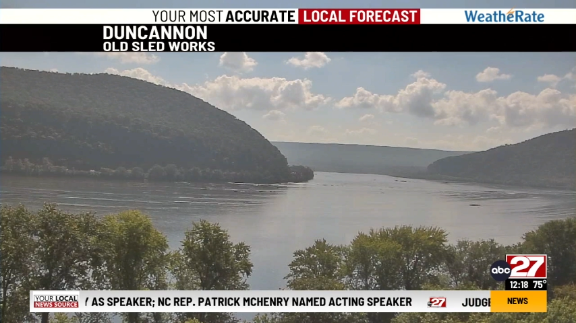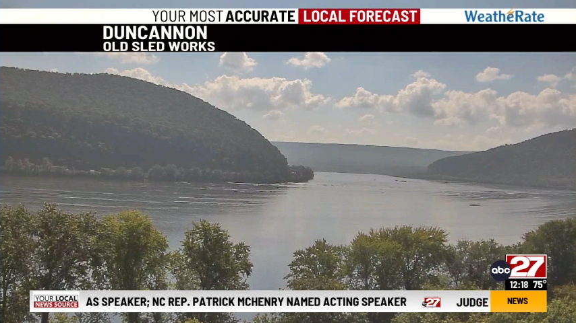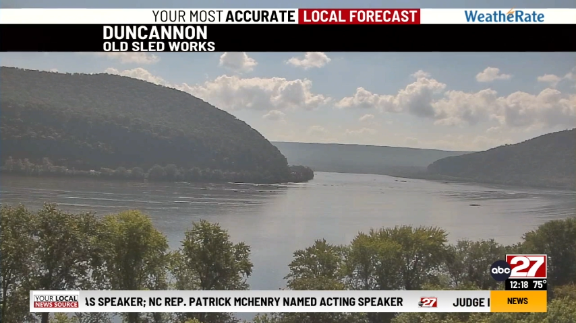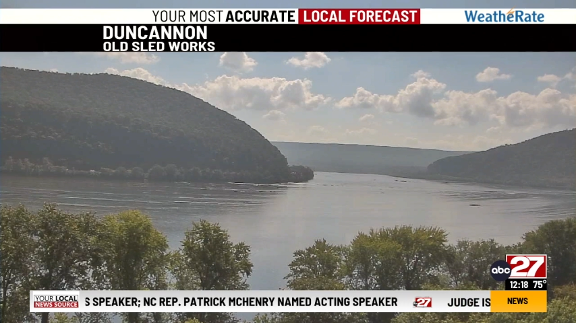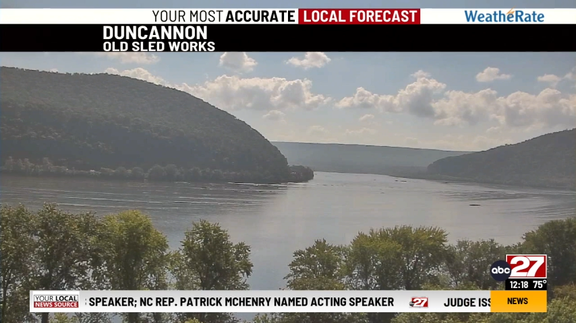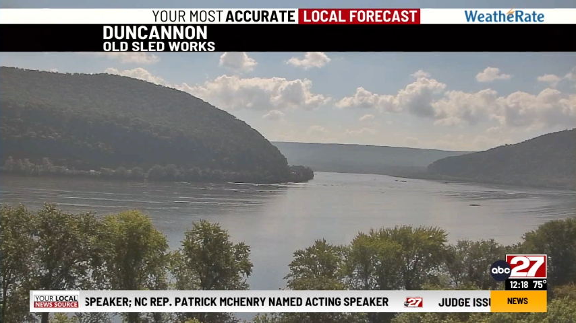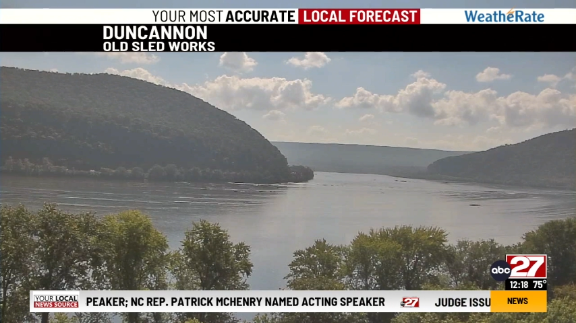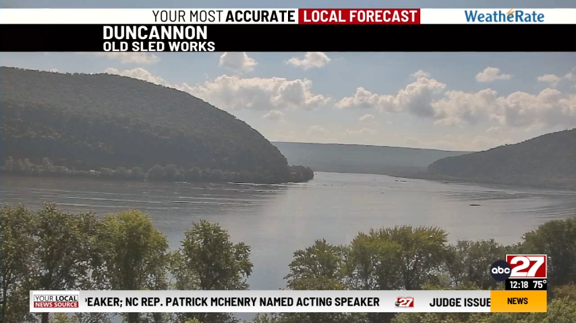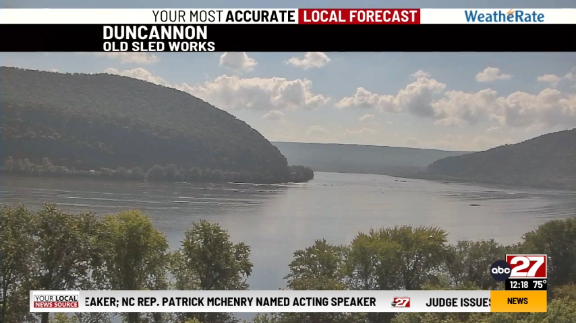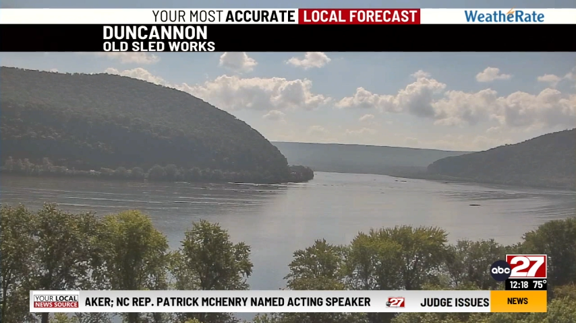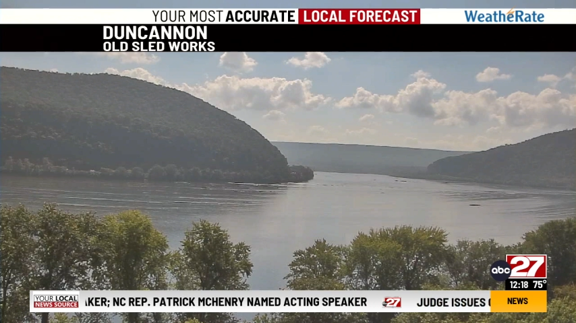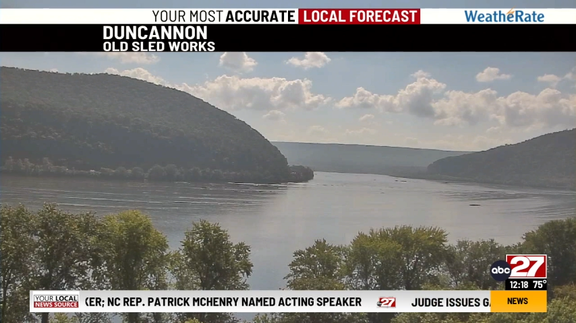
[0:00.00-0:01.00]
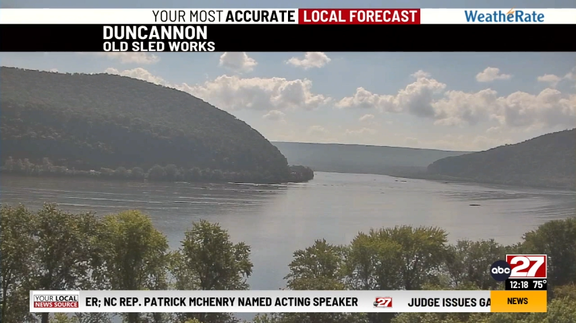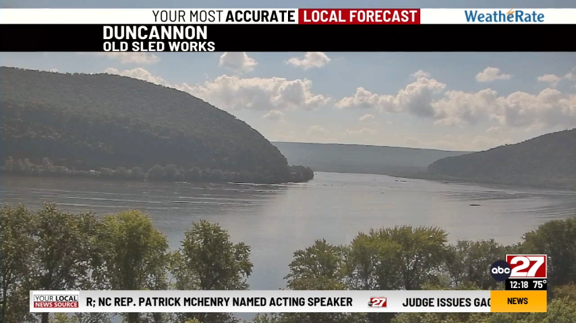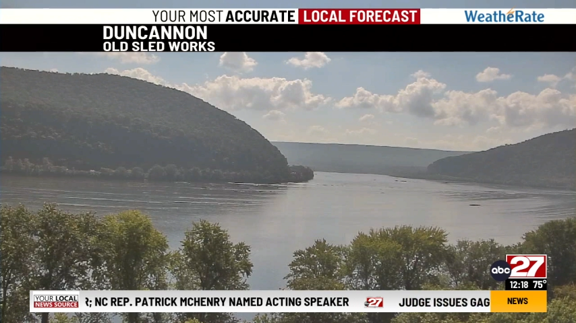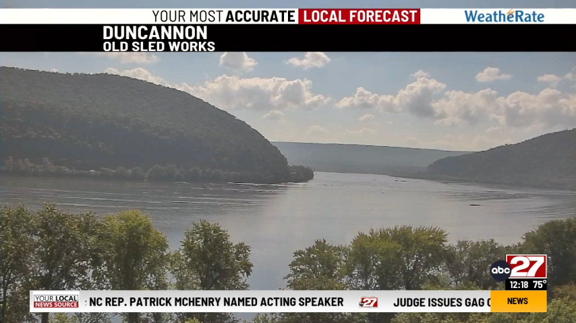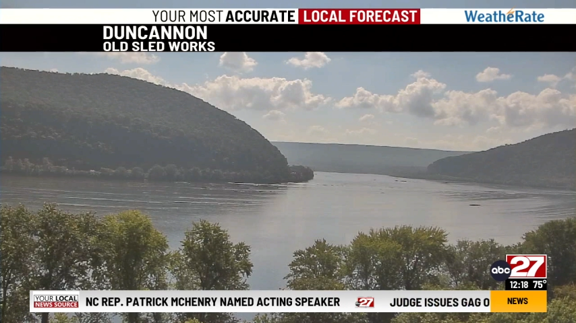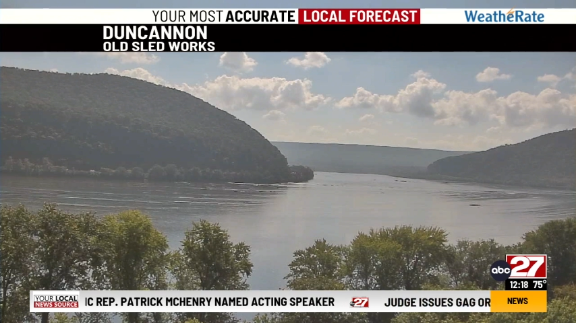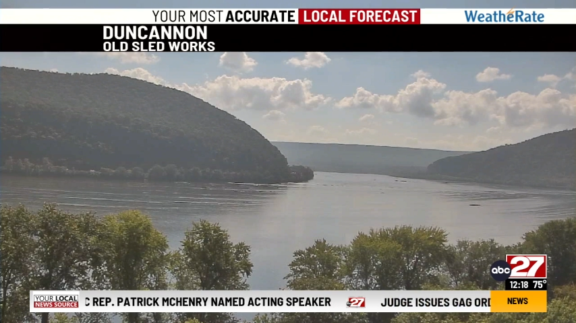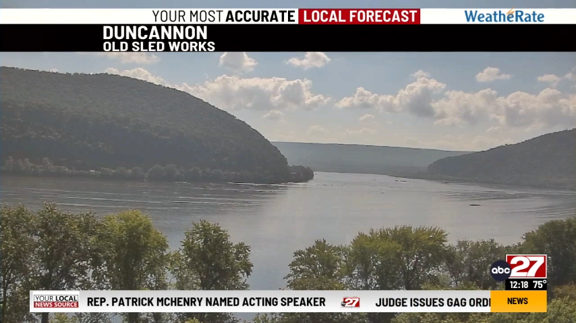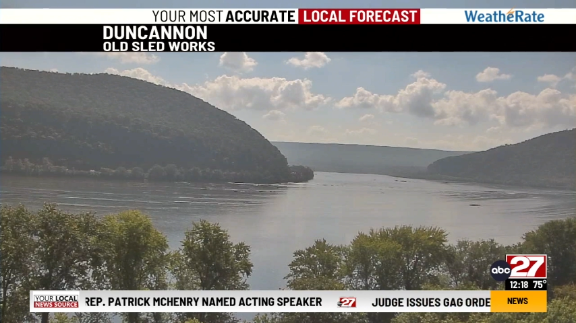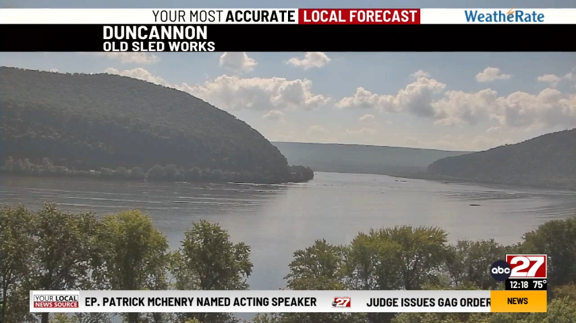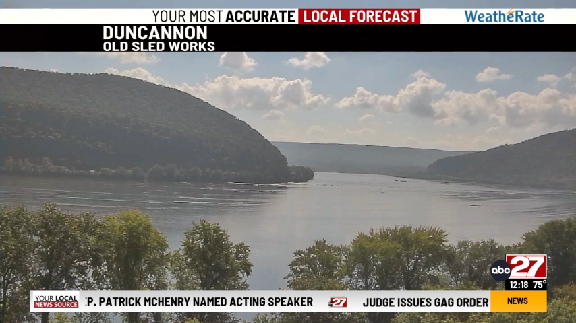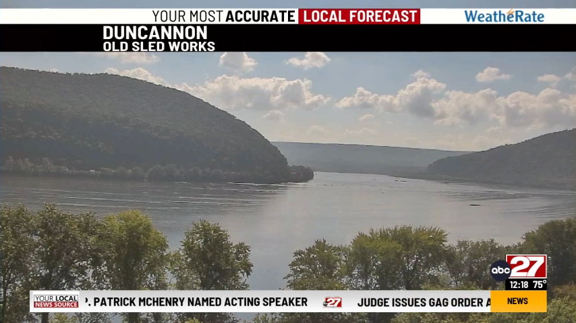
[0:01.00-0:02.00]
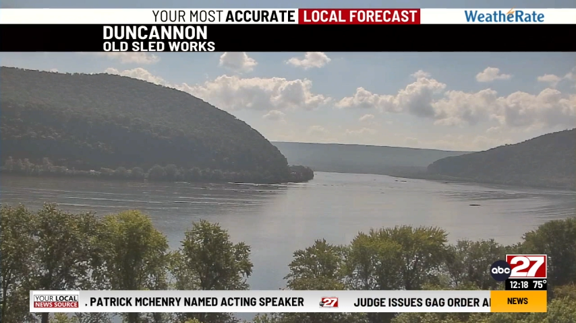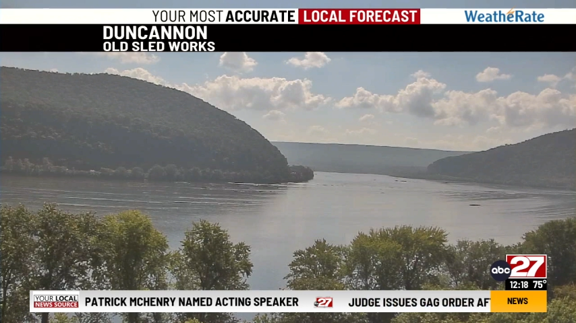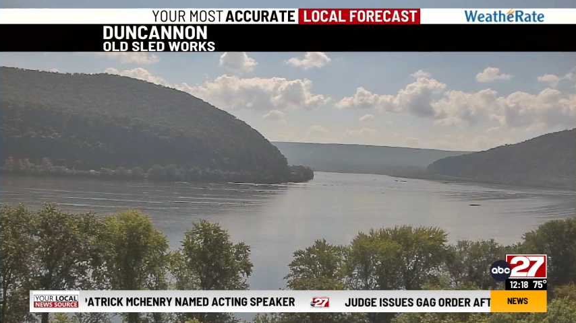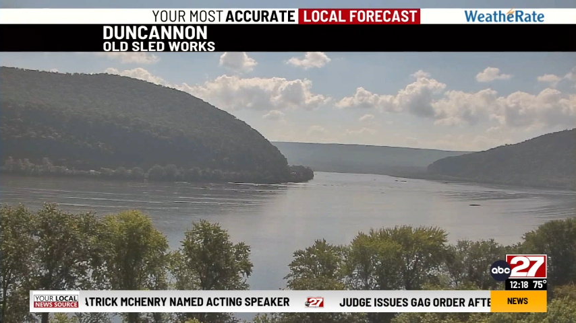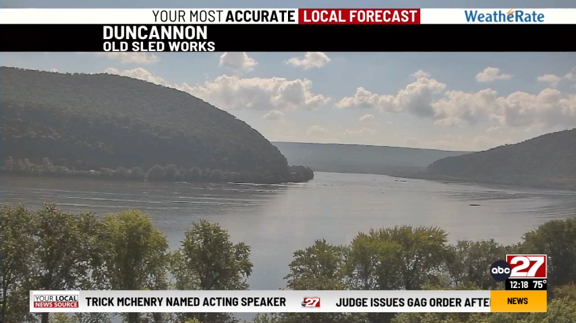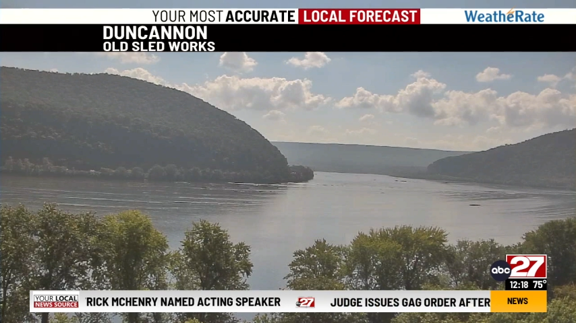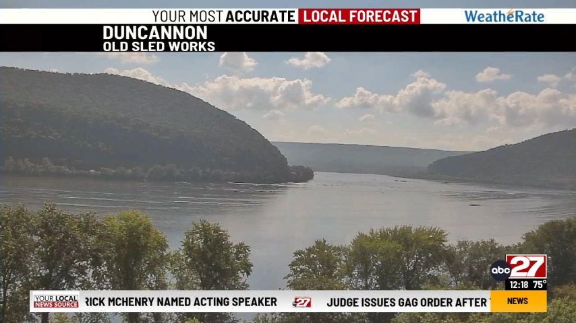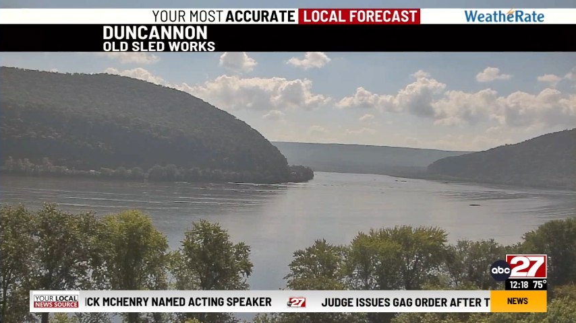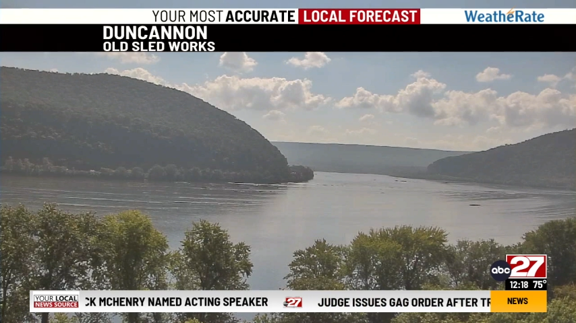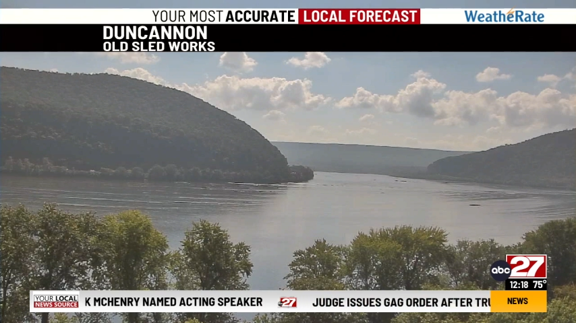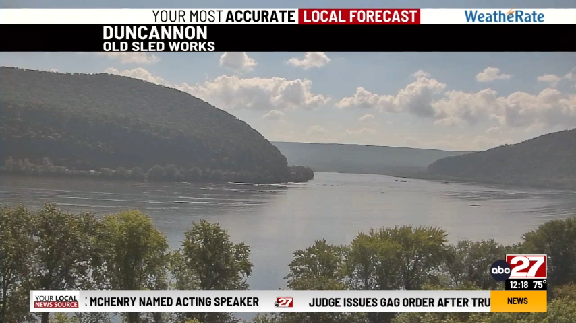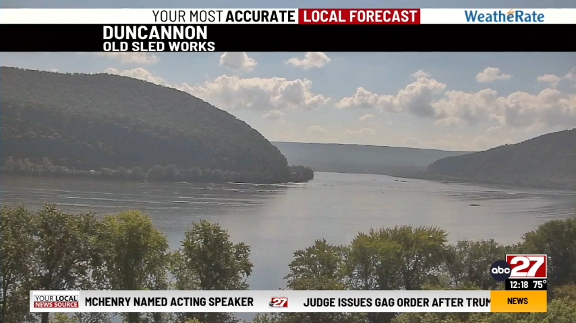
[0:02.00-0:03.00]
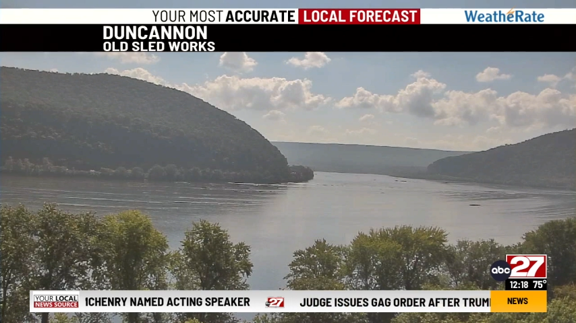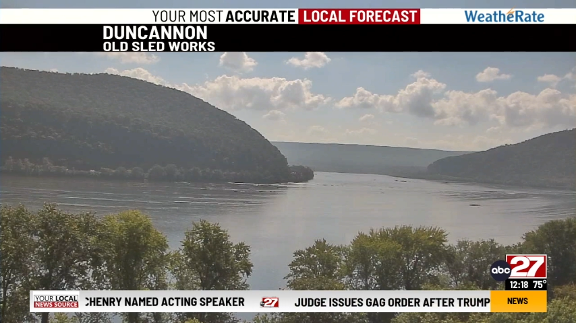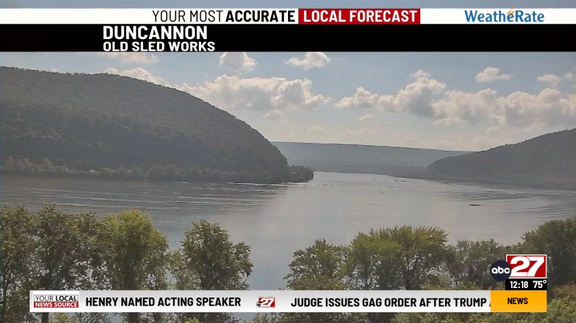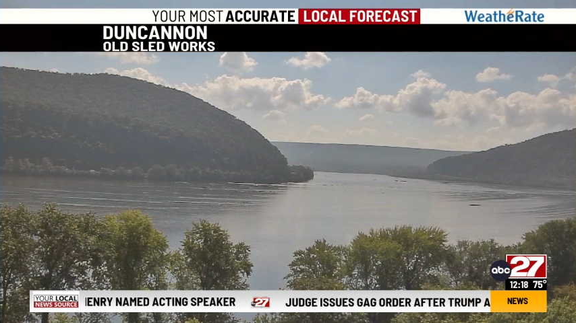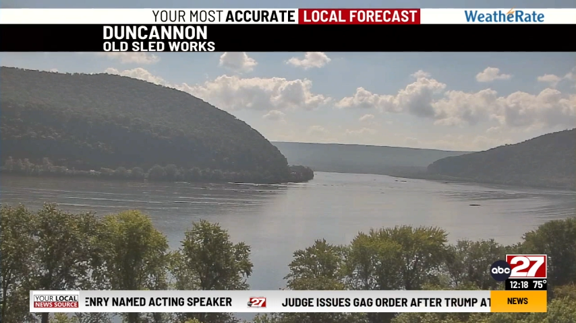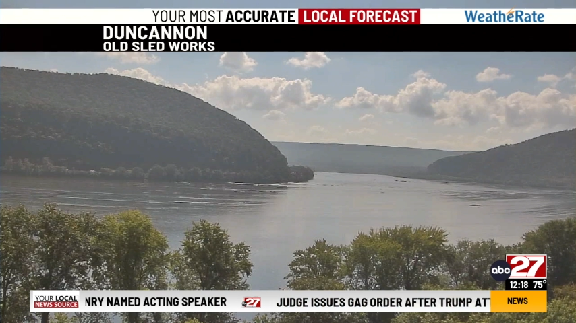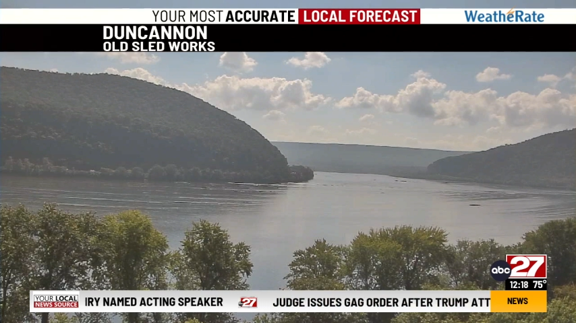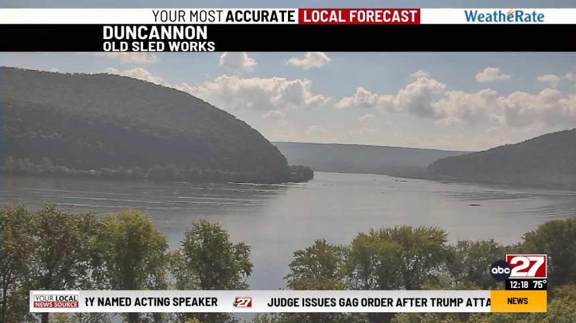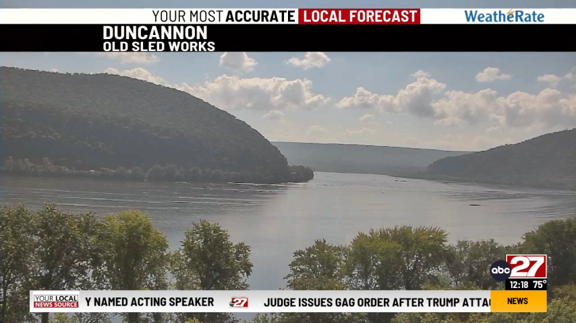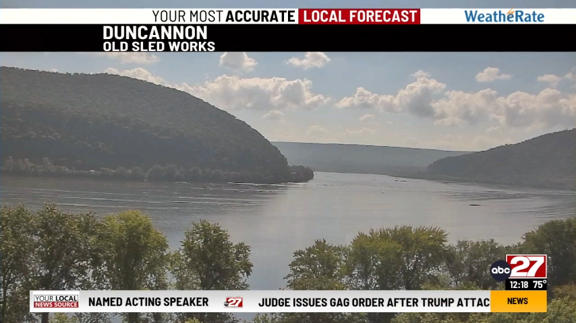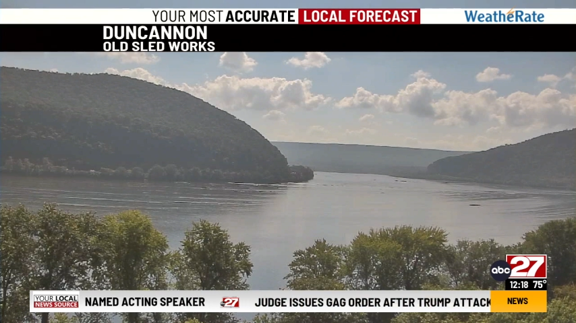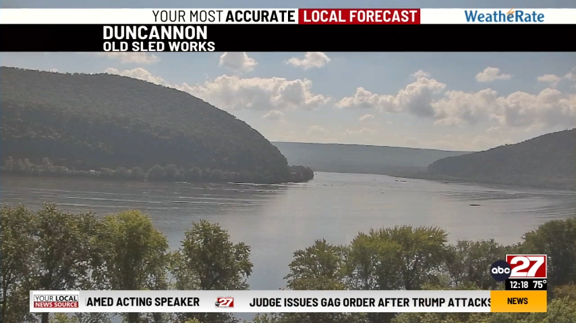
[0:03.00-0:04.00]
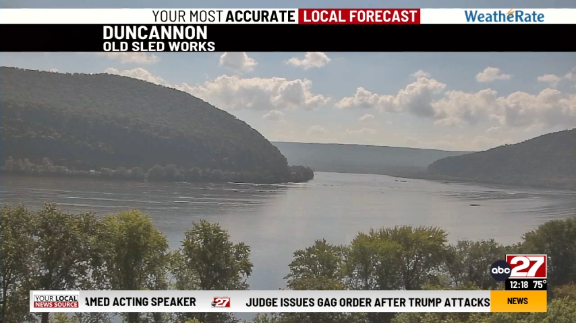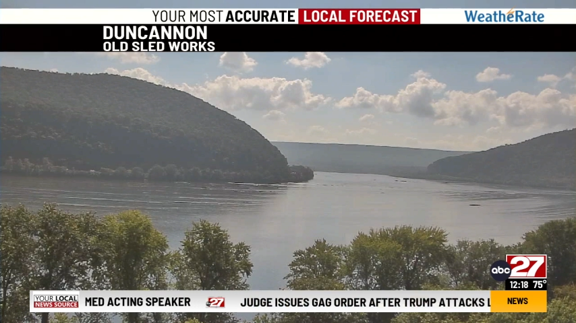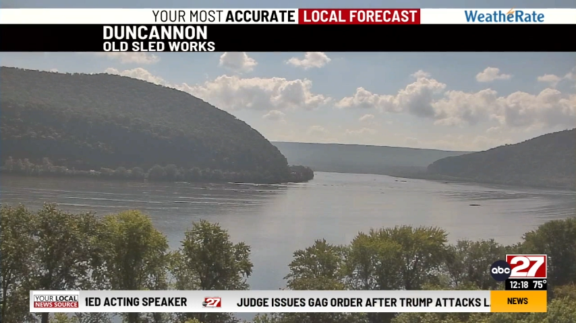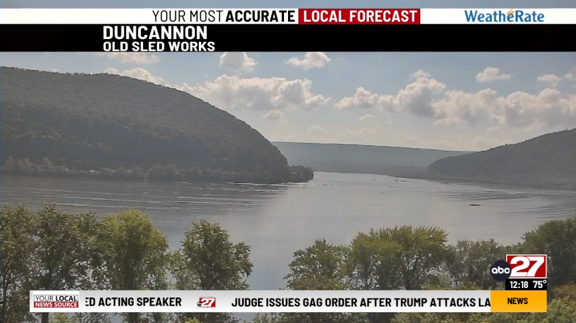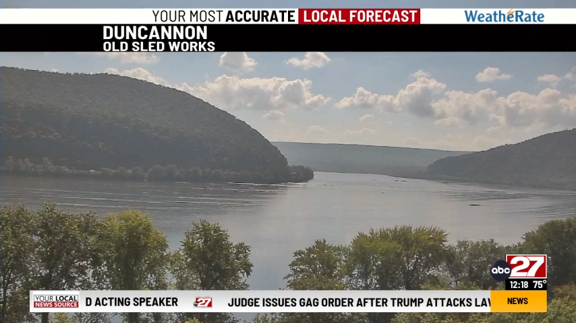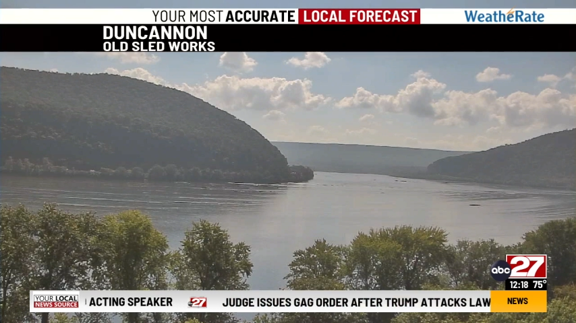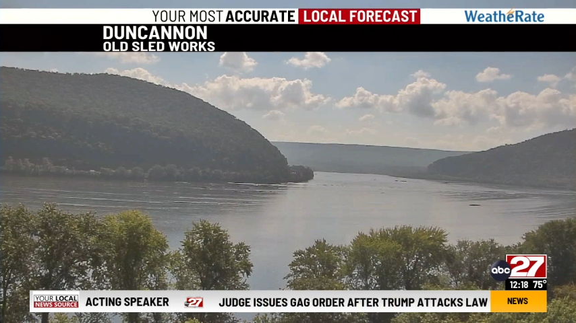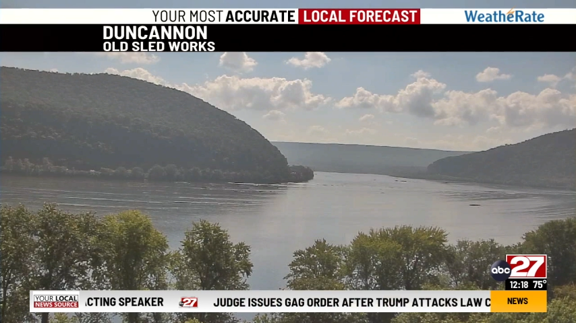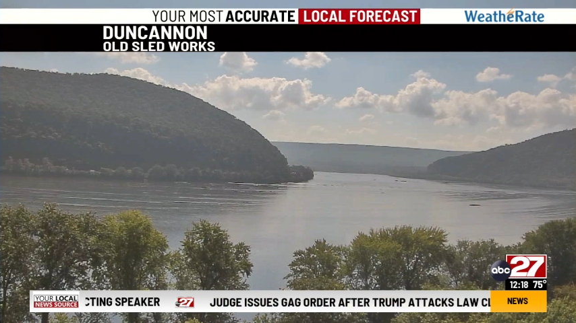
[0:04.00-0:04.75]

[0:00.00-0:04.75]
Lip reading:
Nobody's mouth can be seen.